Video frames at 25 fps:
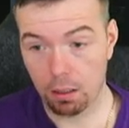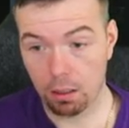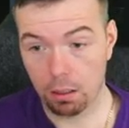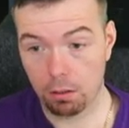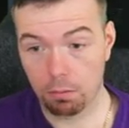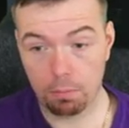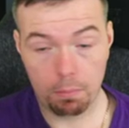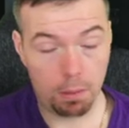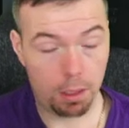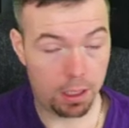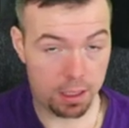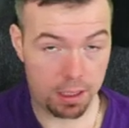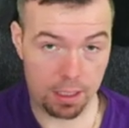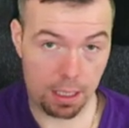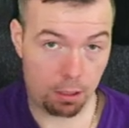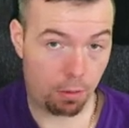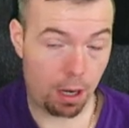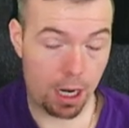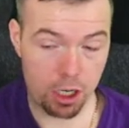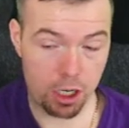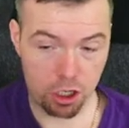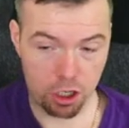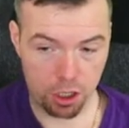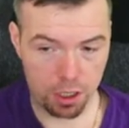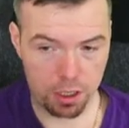
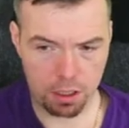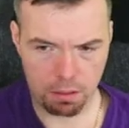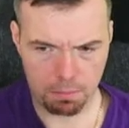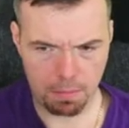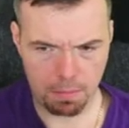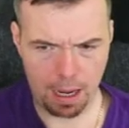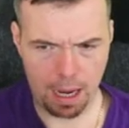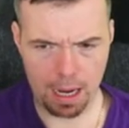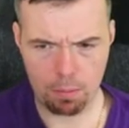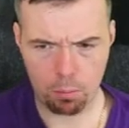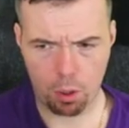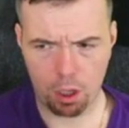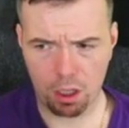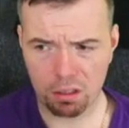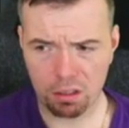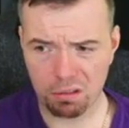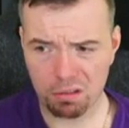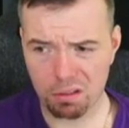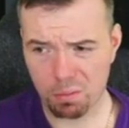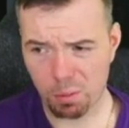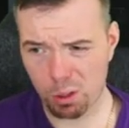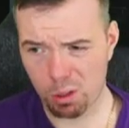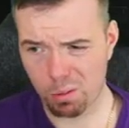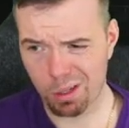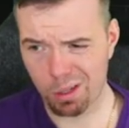Acceleration is the main one.
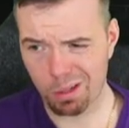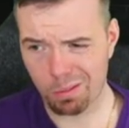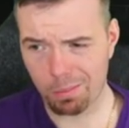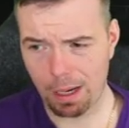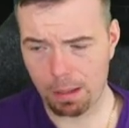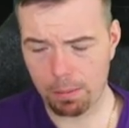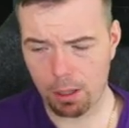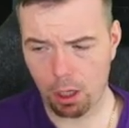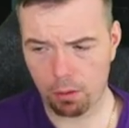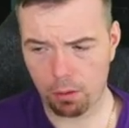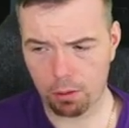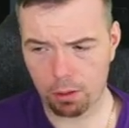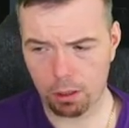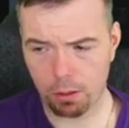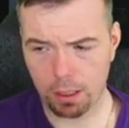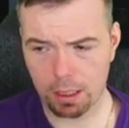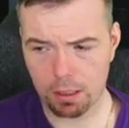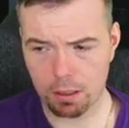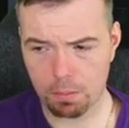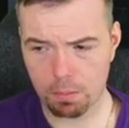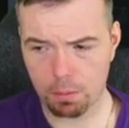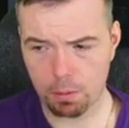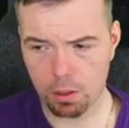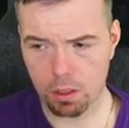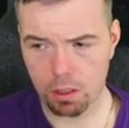Sprint speed maybe not the
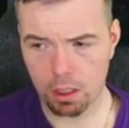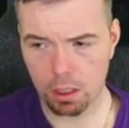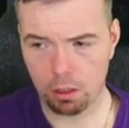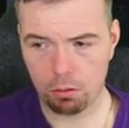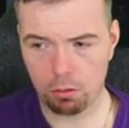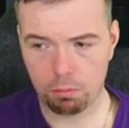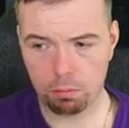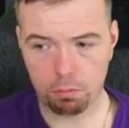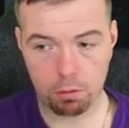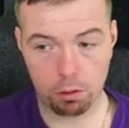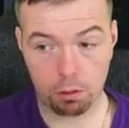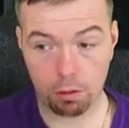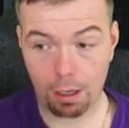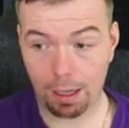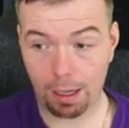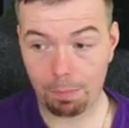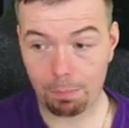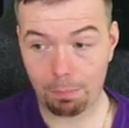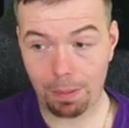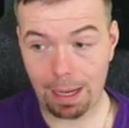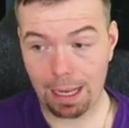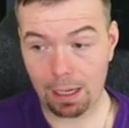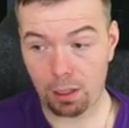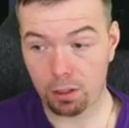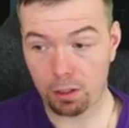quickest, but still great
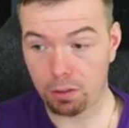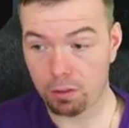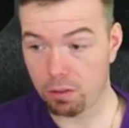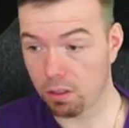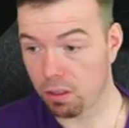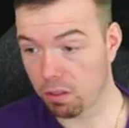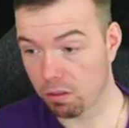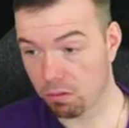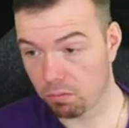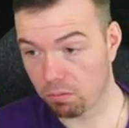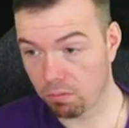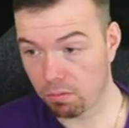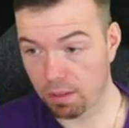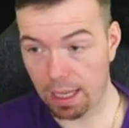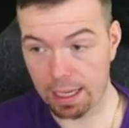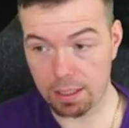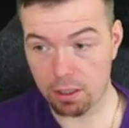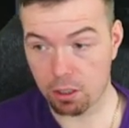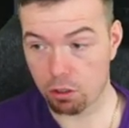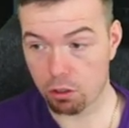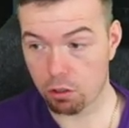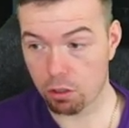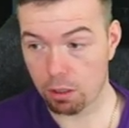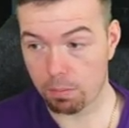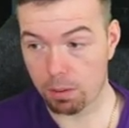balance.
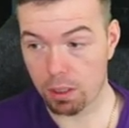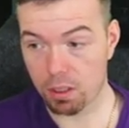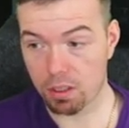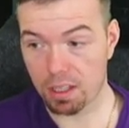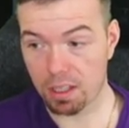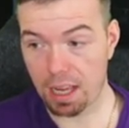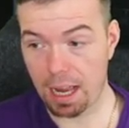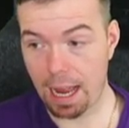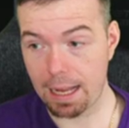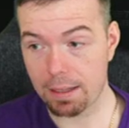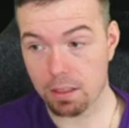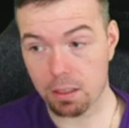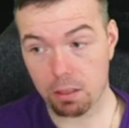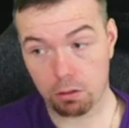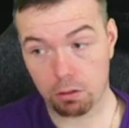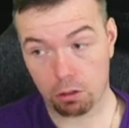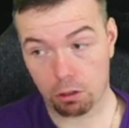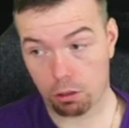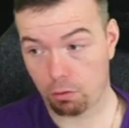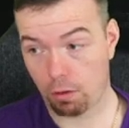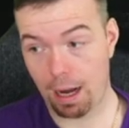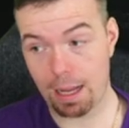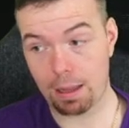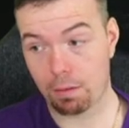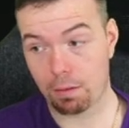Decent dribbling stats.
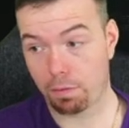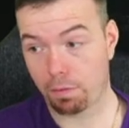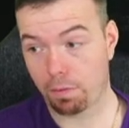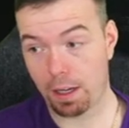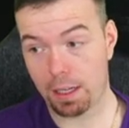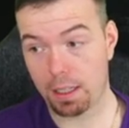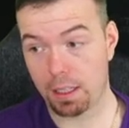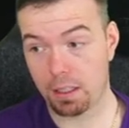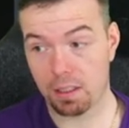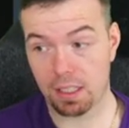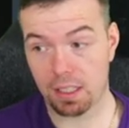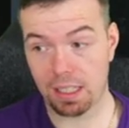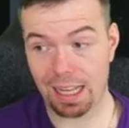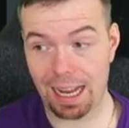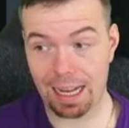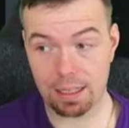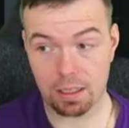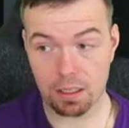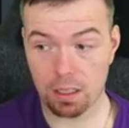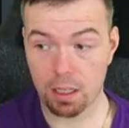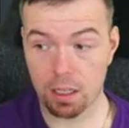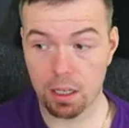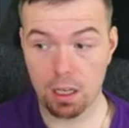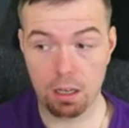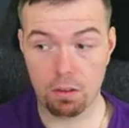Great defending
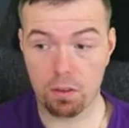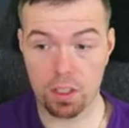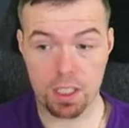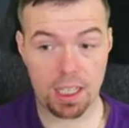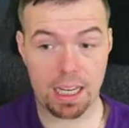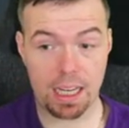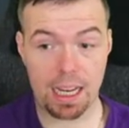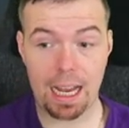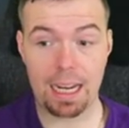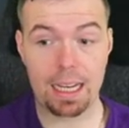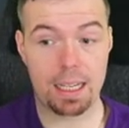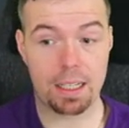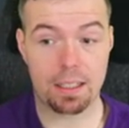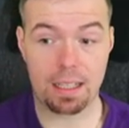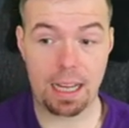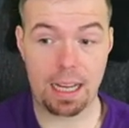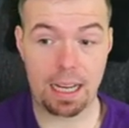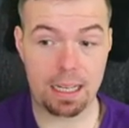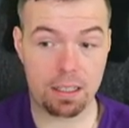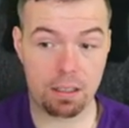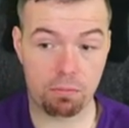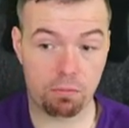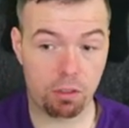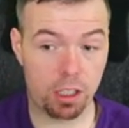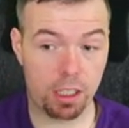stats. Physicality
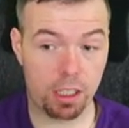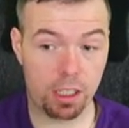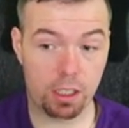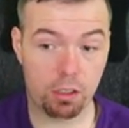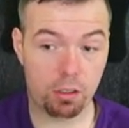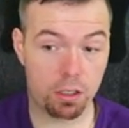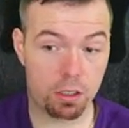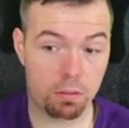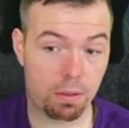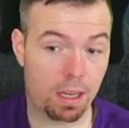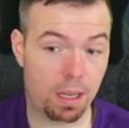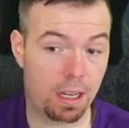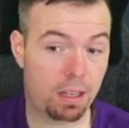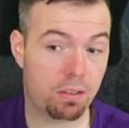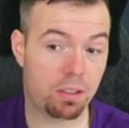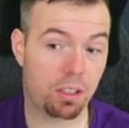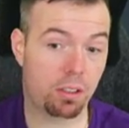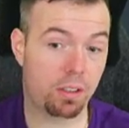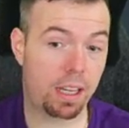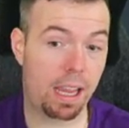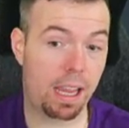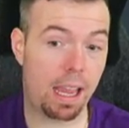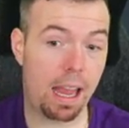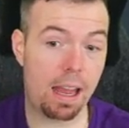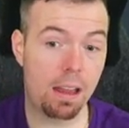stats are really good as well. So
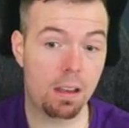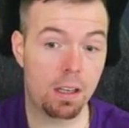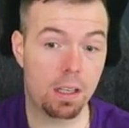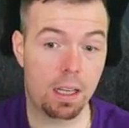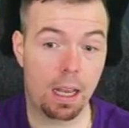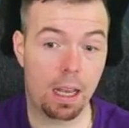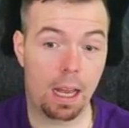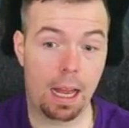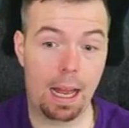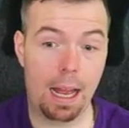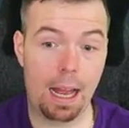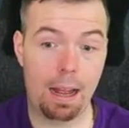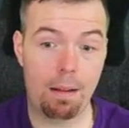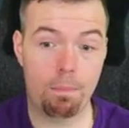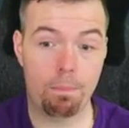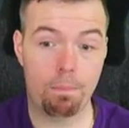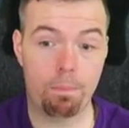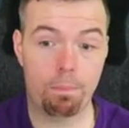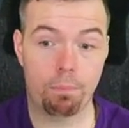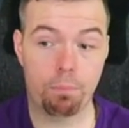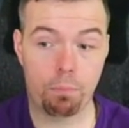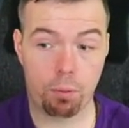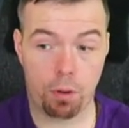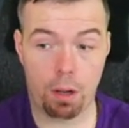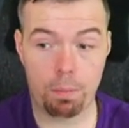yeah,
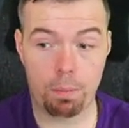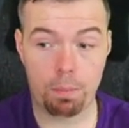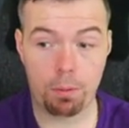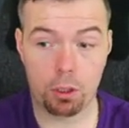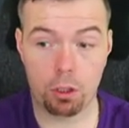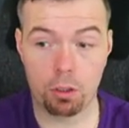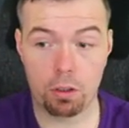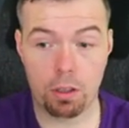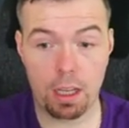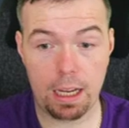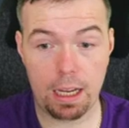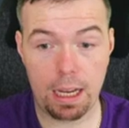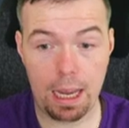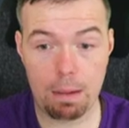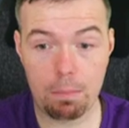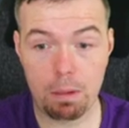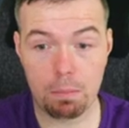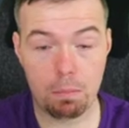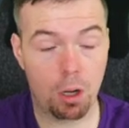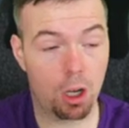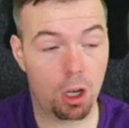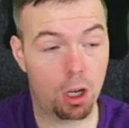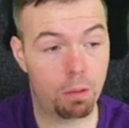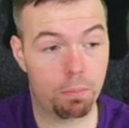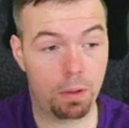proper good DM in
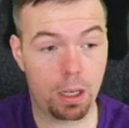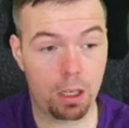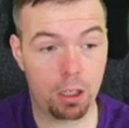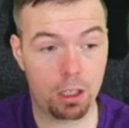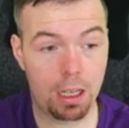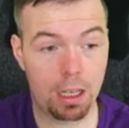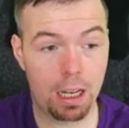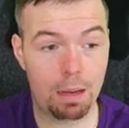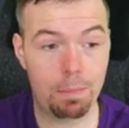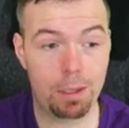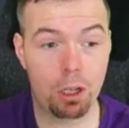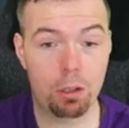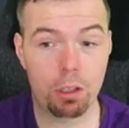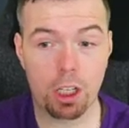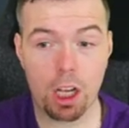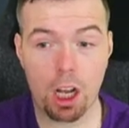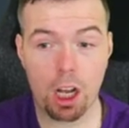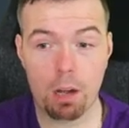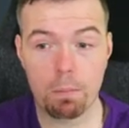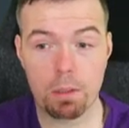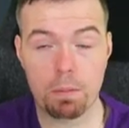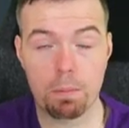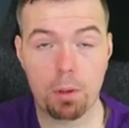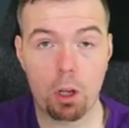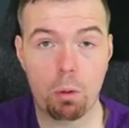my opinion. Let me know in the
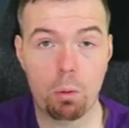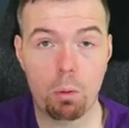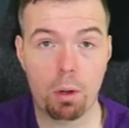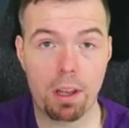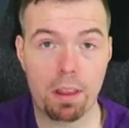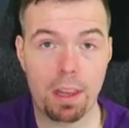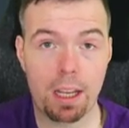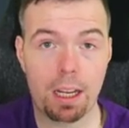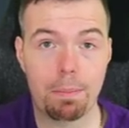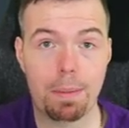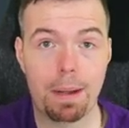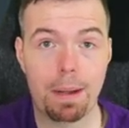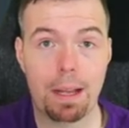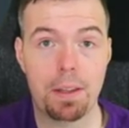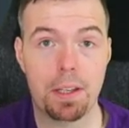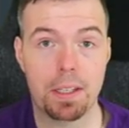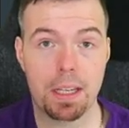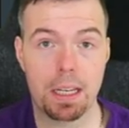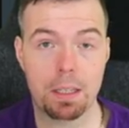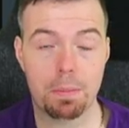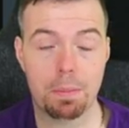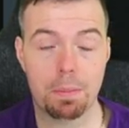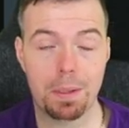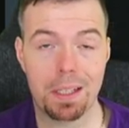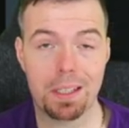comments below what you think about this
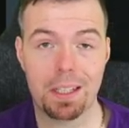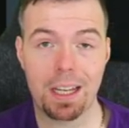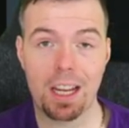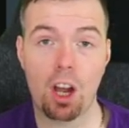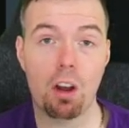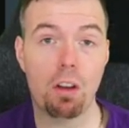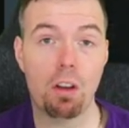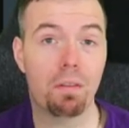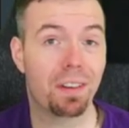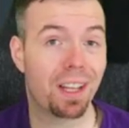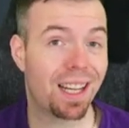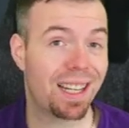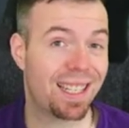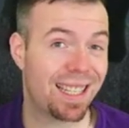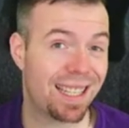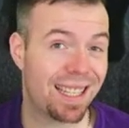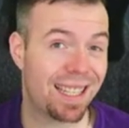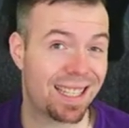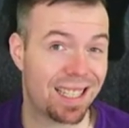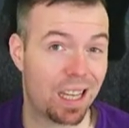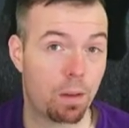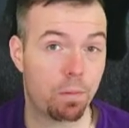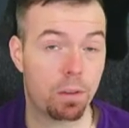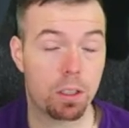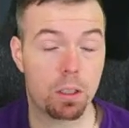SBC. Hopefully I did
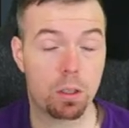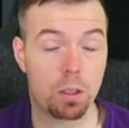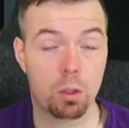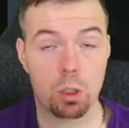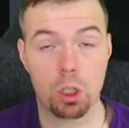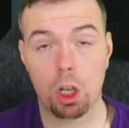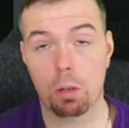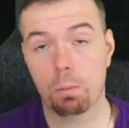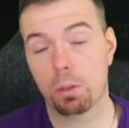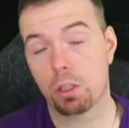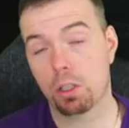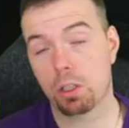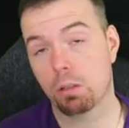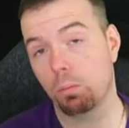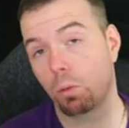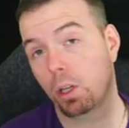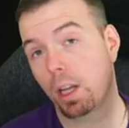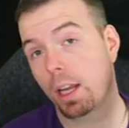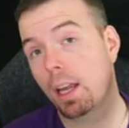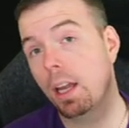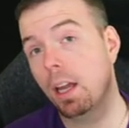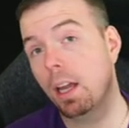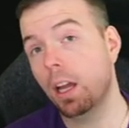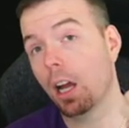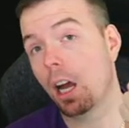save you some time and some
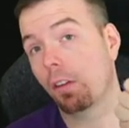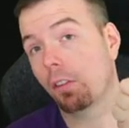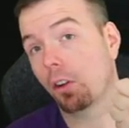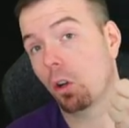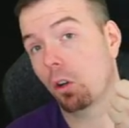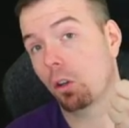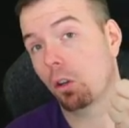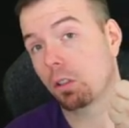money. Of course,